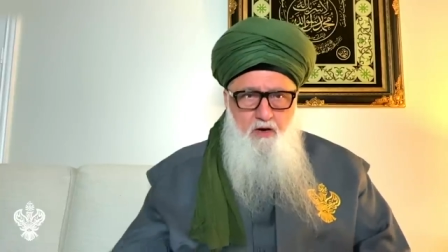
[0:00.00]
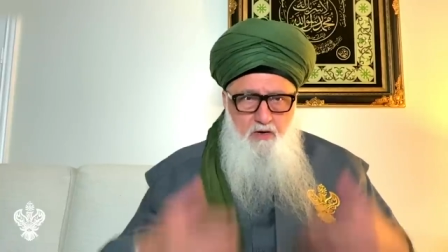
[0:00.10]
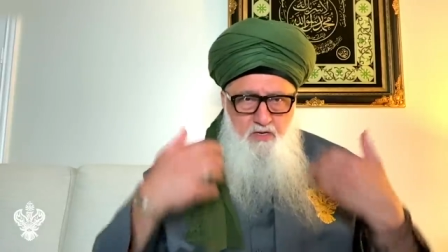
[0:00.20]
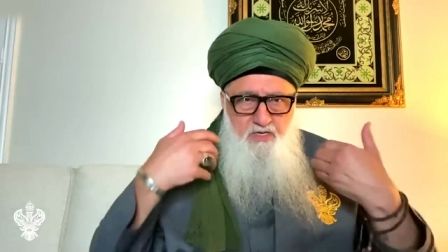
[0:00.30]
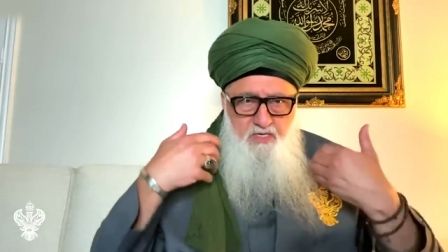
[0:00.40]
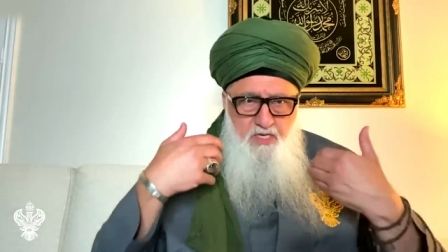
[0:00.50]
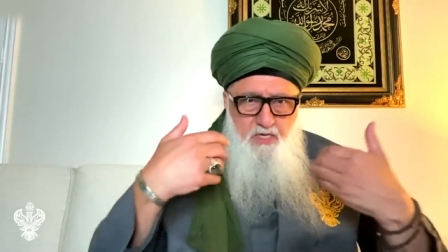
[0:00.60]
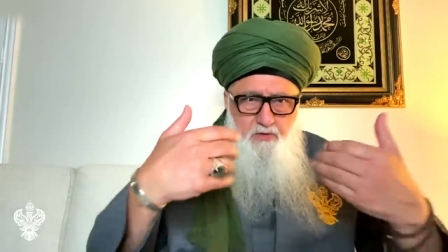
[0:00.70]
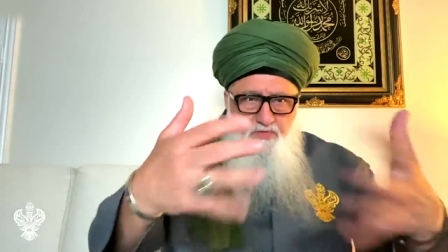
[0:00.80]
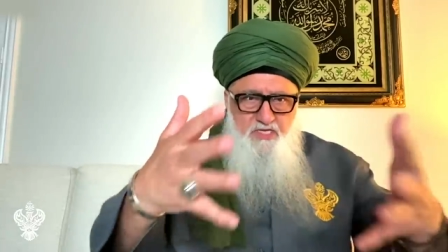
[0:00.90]
are
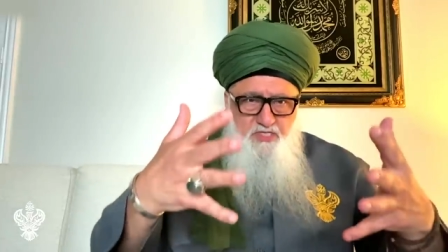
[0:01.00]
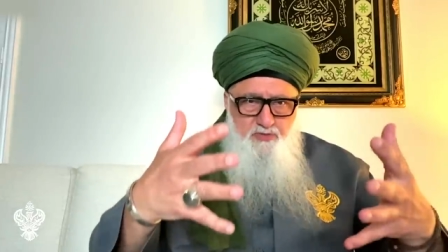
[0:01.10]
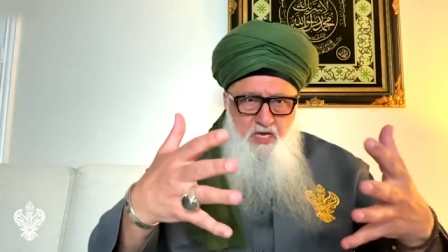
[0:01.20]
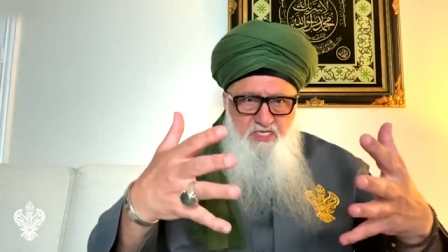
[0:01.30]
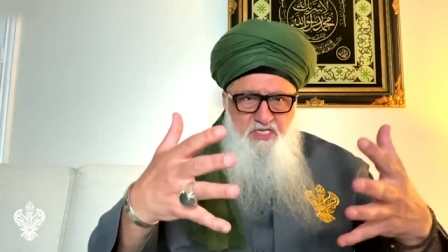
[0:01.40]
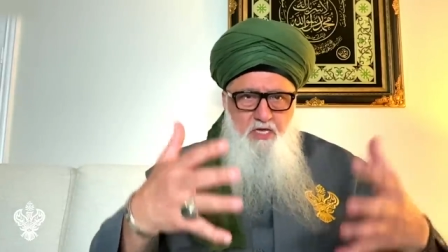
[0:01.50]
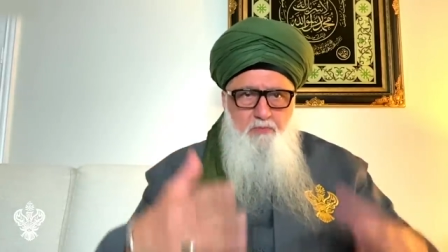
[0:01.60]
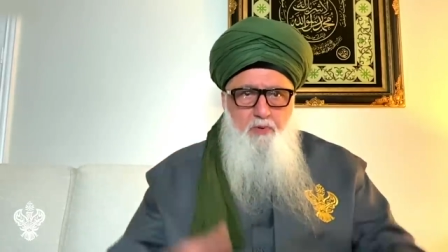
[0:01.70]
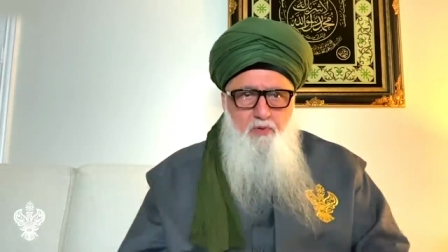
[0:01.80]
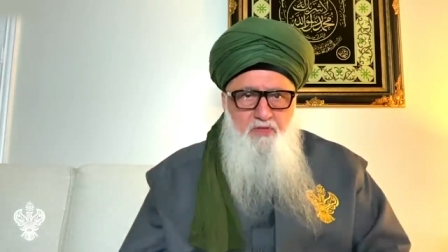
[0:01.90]
continuously dressing
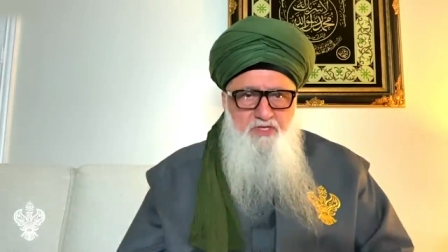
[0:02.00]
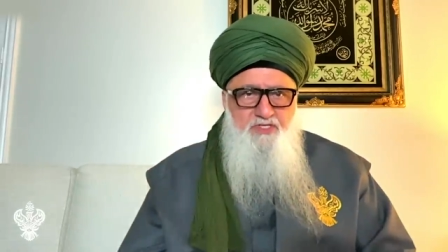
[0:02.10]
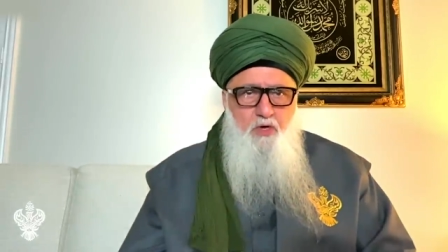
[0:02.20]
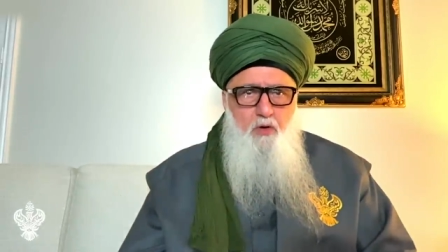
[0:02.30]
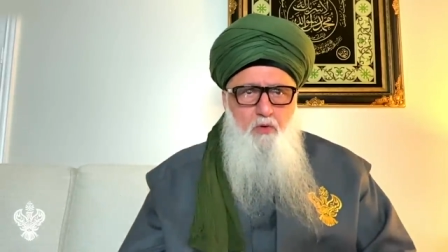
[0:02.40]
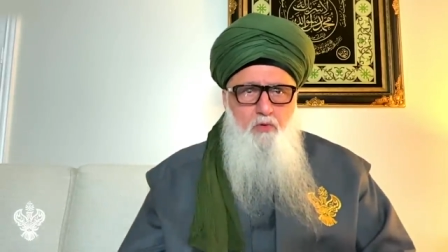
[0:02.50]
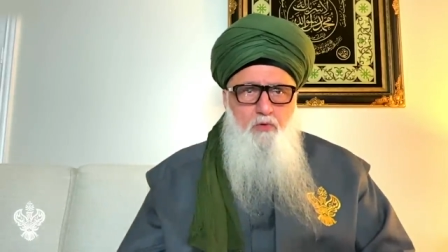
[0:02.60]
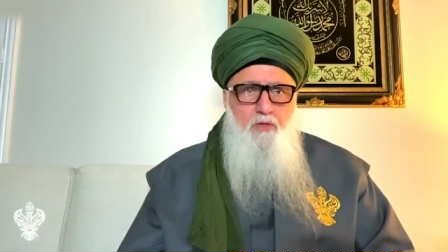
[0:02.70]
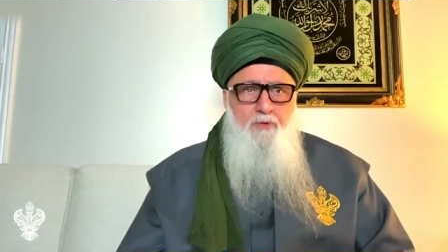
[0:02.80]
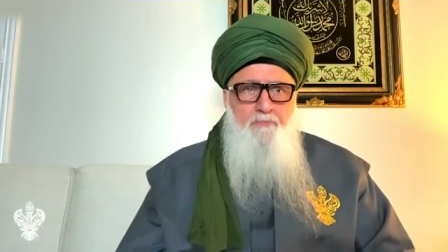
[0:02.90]
upon the
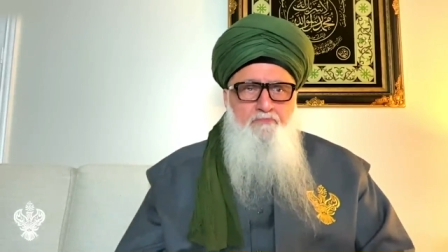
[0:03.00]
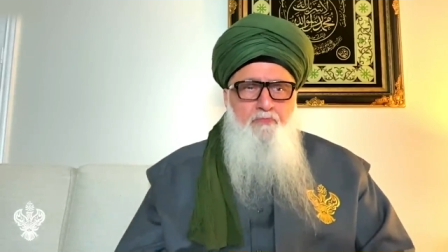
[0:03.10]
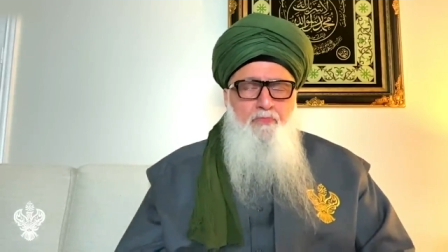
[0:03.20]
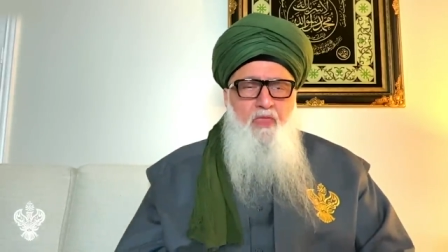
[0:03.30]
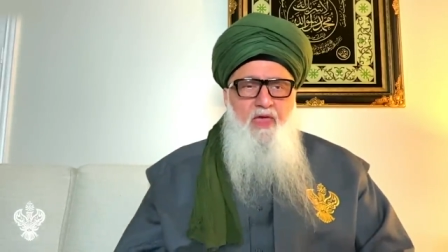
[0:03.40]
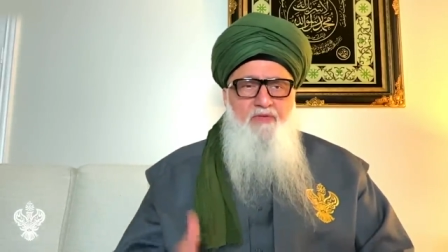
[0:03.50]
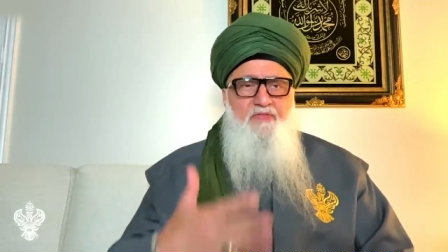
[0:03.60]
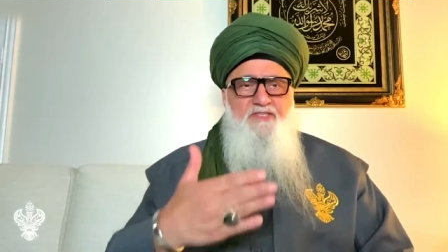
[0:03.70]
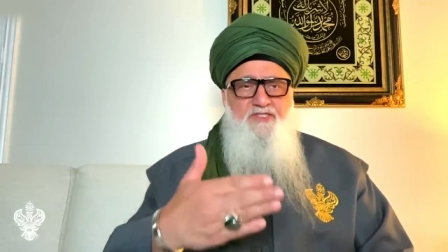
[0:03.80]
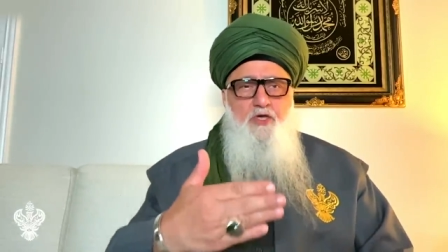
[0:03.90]
soul, and
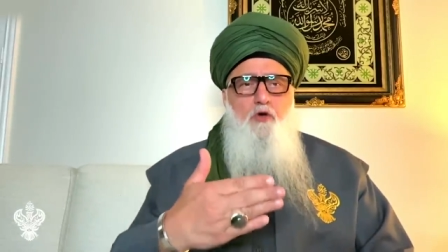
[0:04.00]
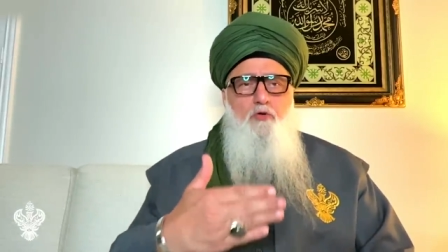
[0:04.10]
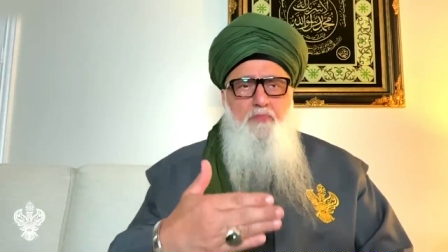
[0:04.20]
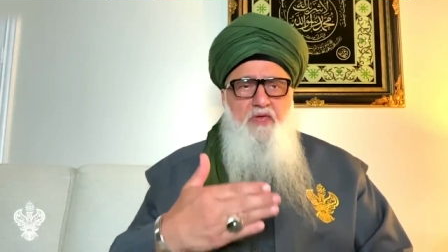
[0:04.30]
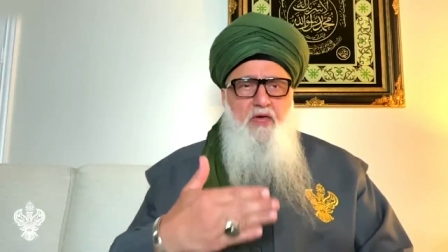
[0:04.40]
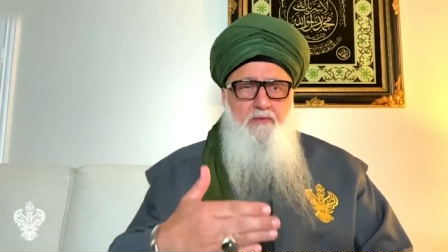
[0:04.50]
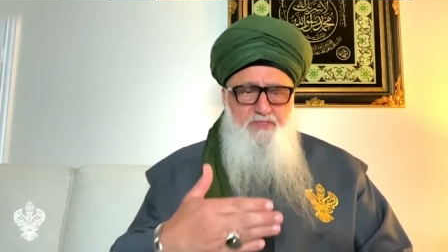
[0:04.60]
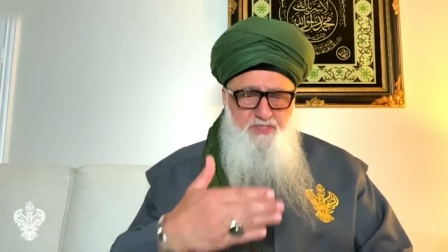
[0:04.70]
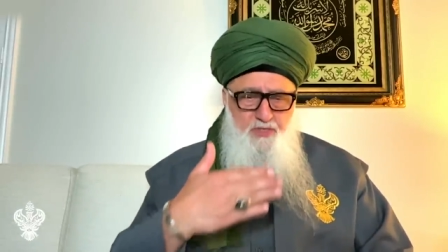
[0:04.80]
the soul becomes